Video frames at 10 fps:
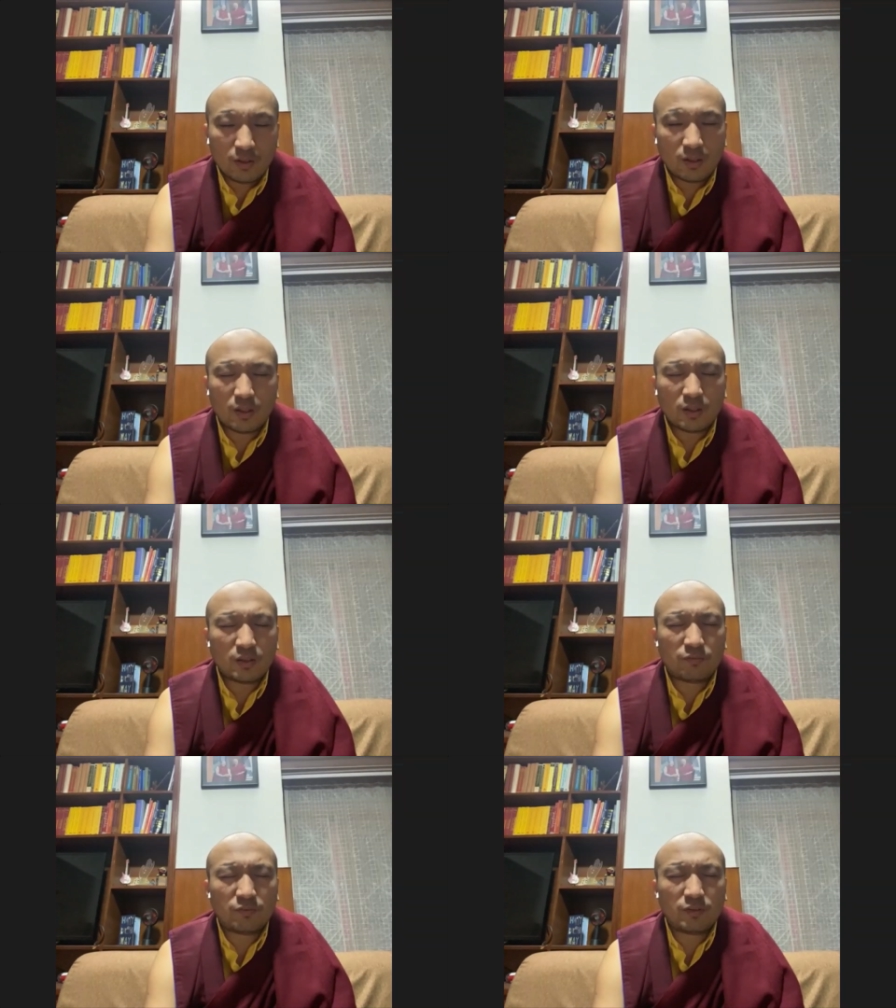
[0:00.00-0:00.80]
uh,
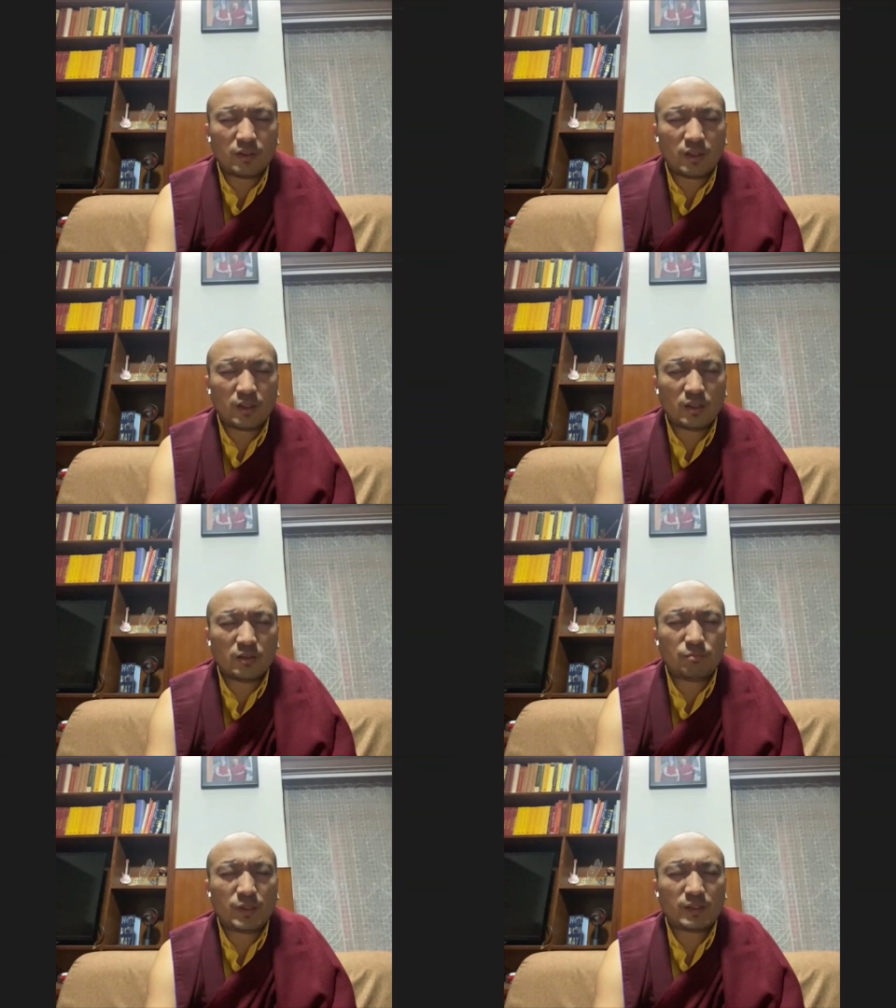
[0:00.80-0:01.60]
if we
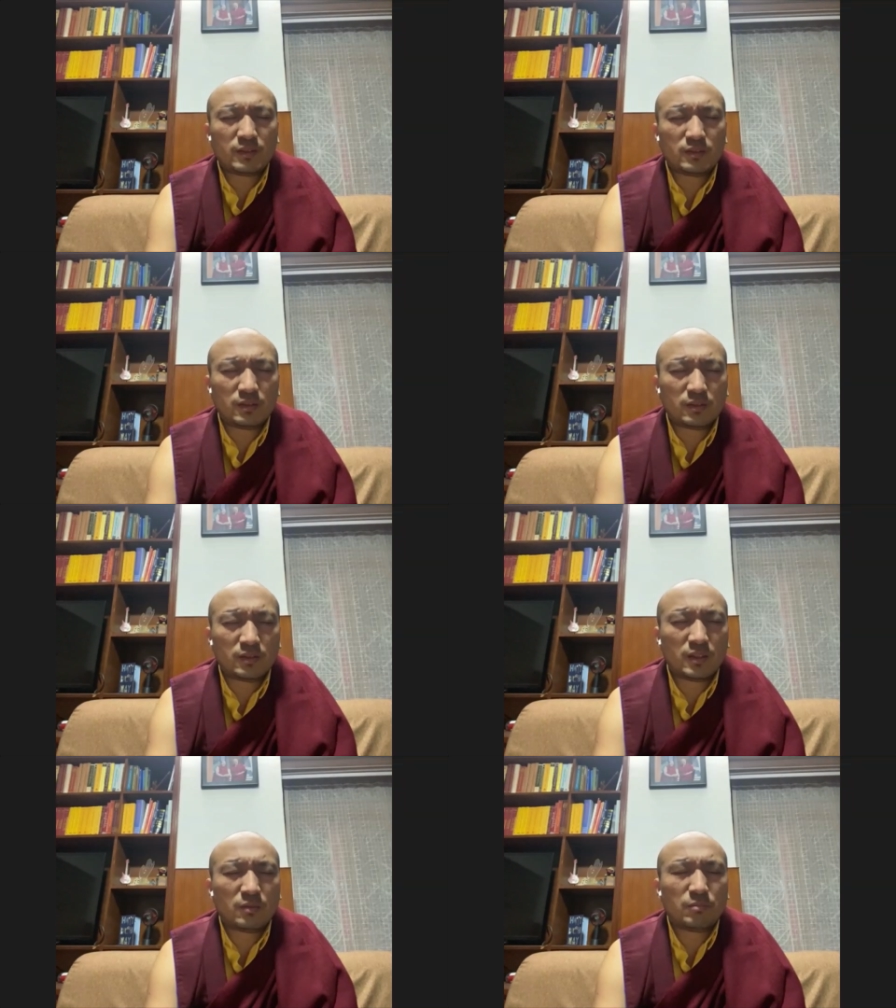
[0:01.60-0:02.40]
are practicing
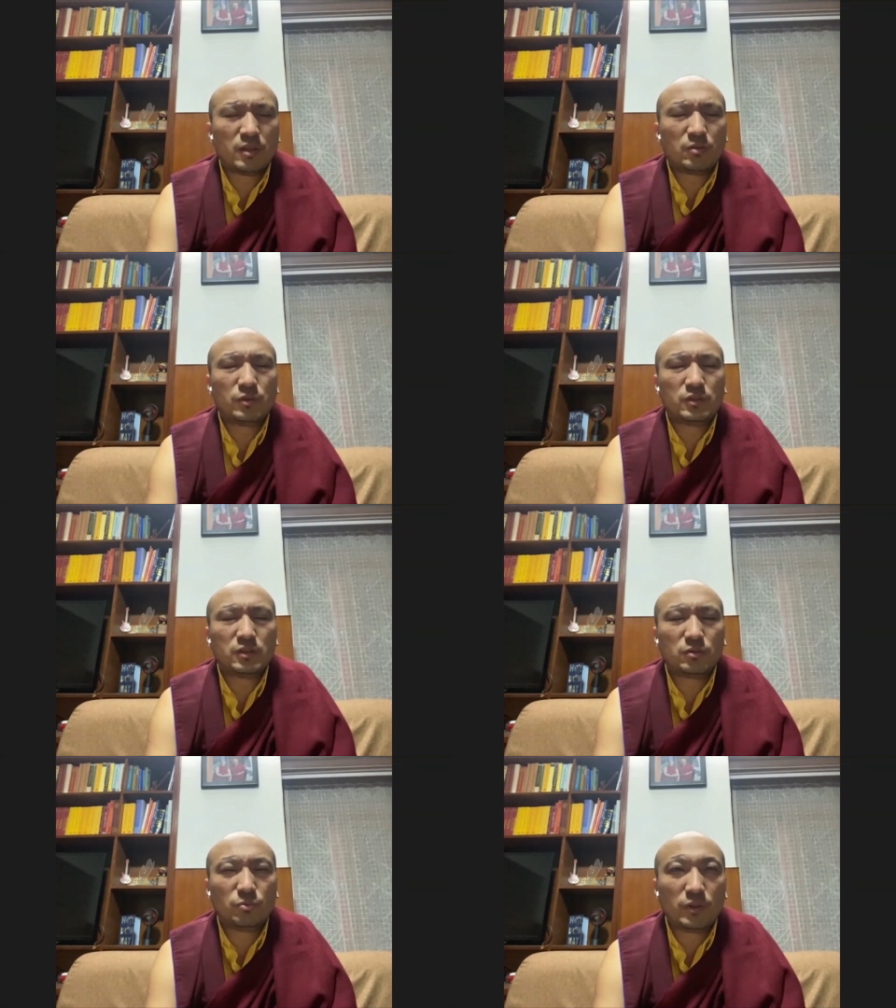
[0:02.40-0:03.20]
the dharma, which
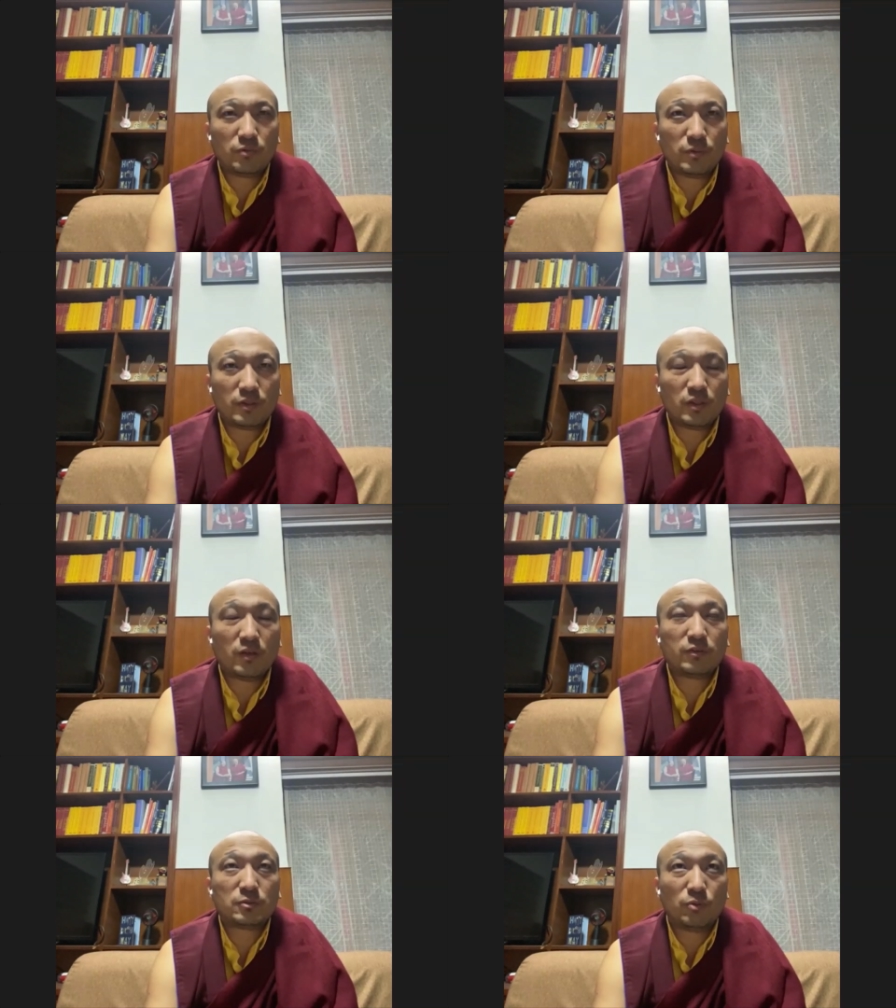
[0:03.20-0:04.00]
is very very
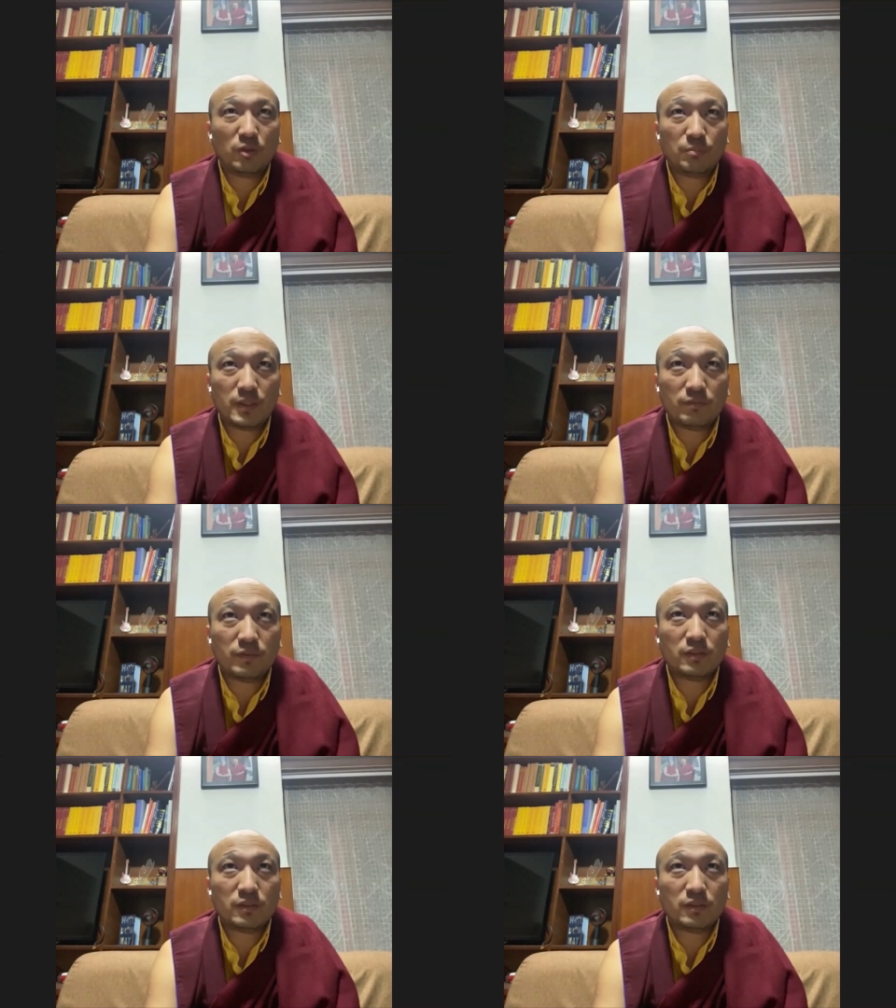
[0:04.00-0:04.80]
of small
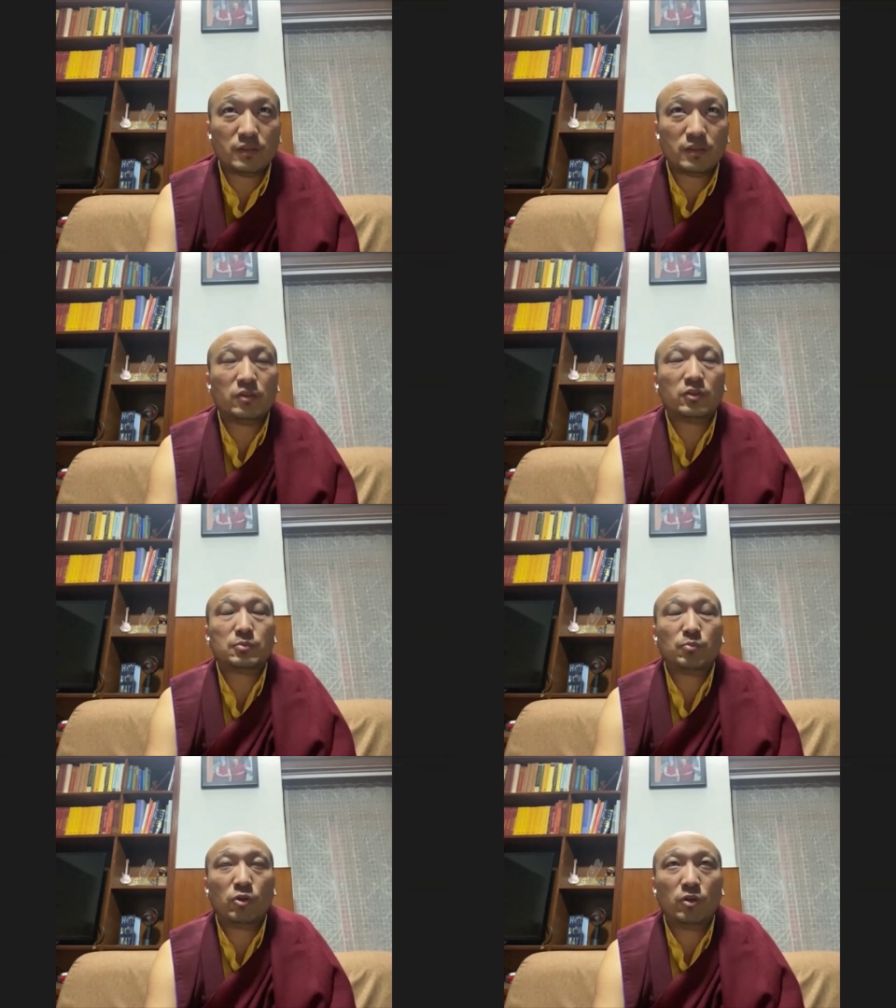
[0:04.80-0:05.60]
benefit or
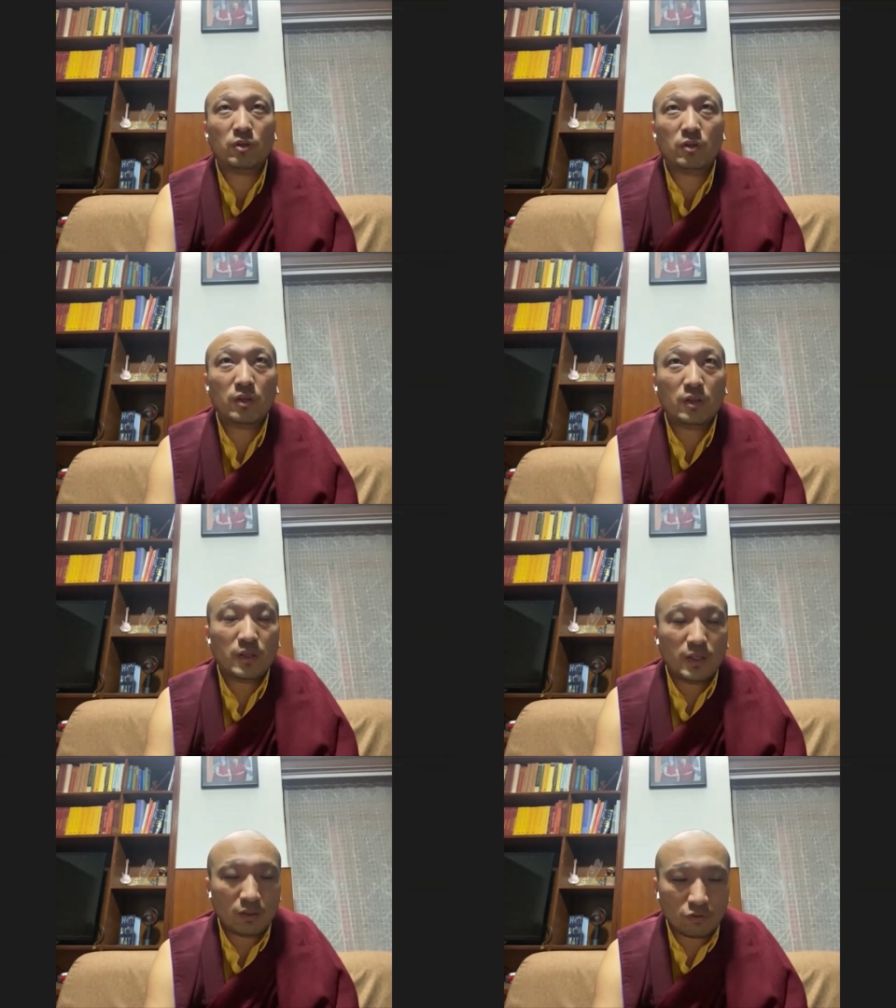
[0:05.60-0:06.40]
small
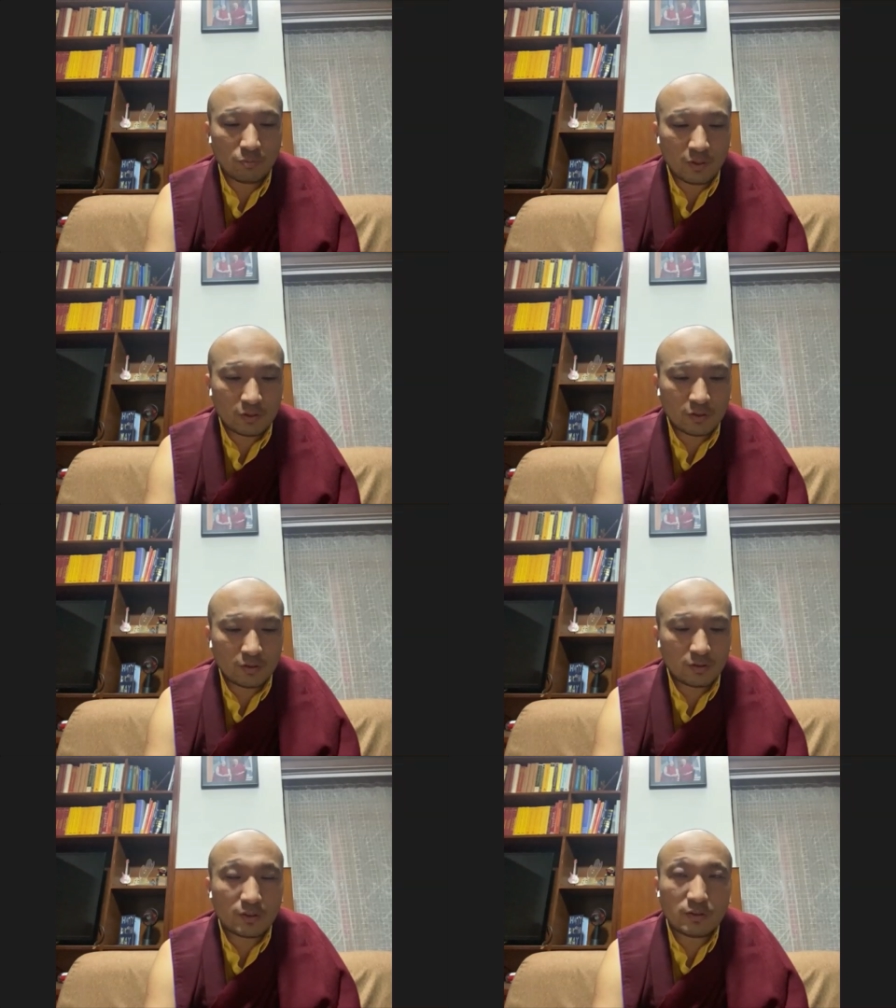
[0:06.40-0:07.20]
accumulation,
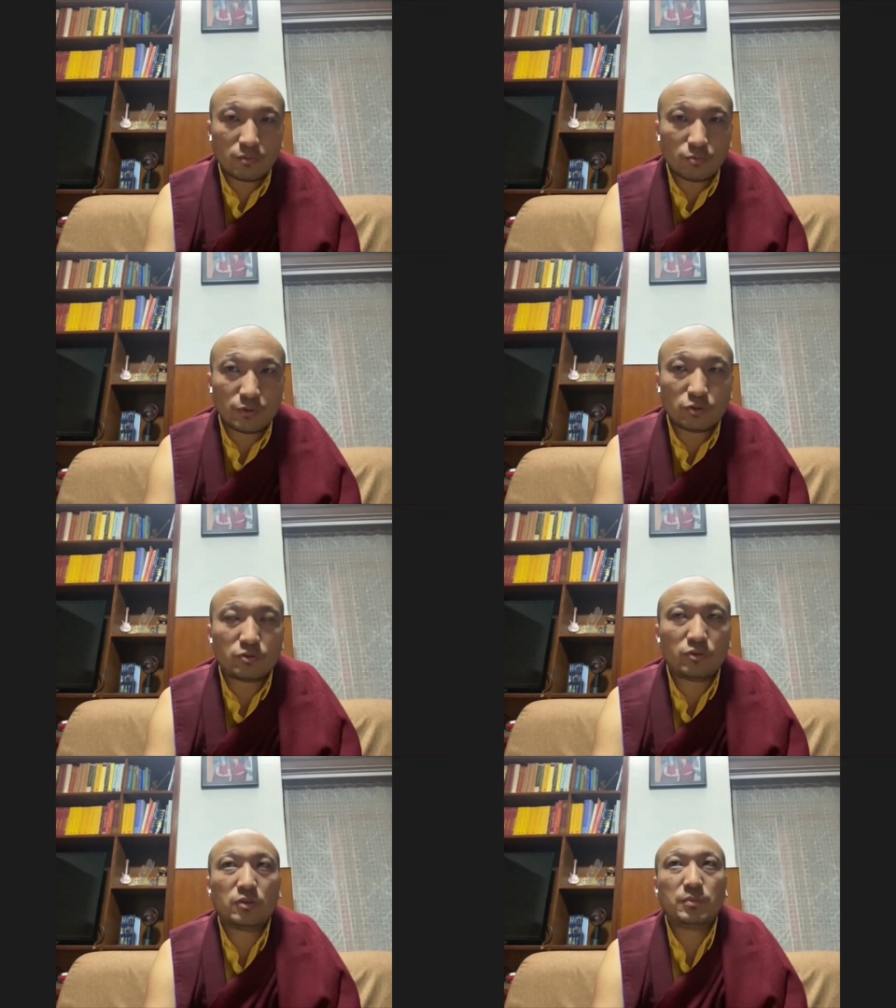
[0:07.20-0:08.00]
then we should
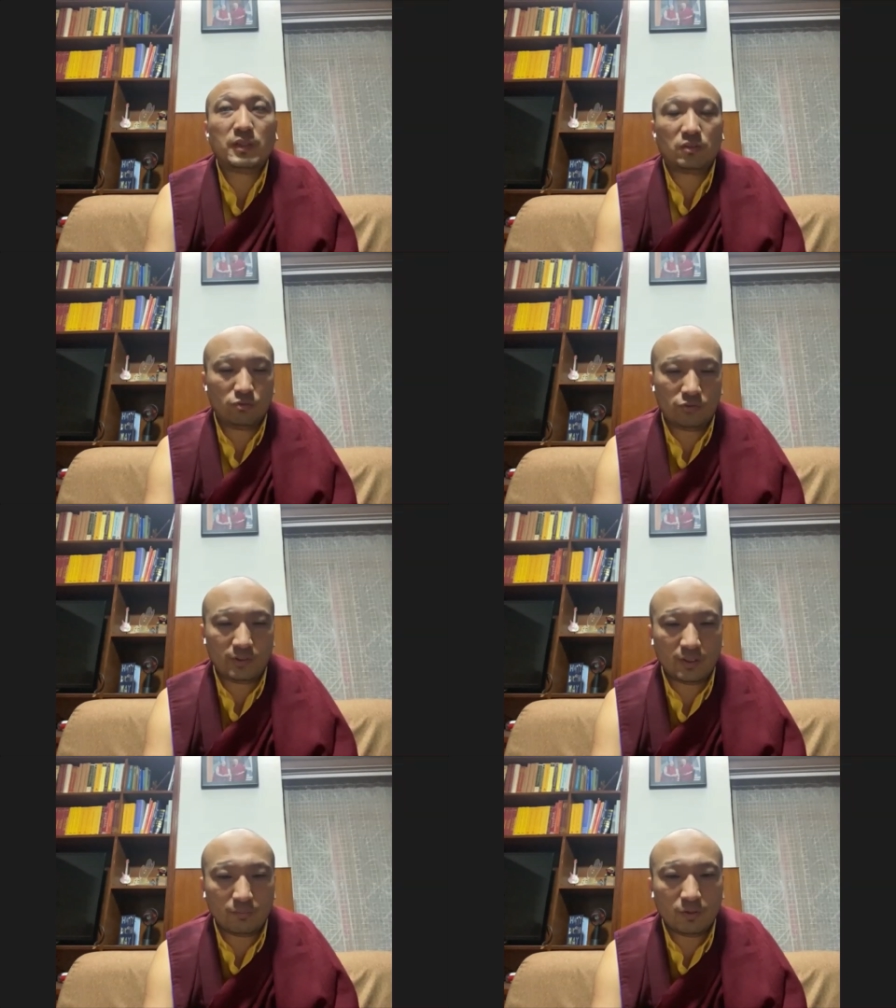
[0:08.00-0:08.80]
not be ignoring
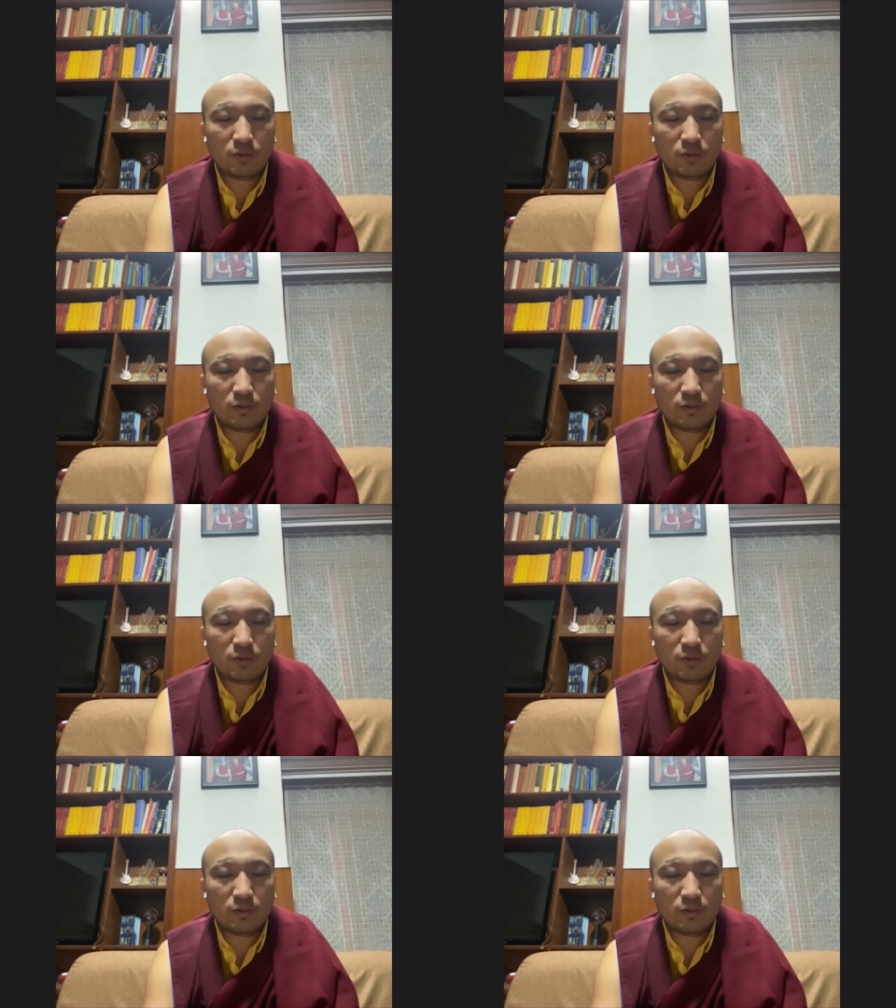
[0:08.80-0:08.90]
them.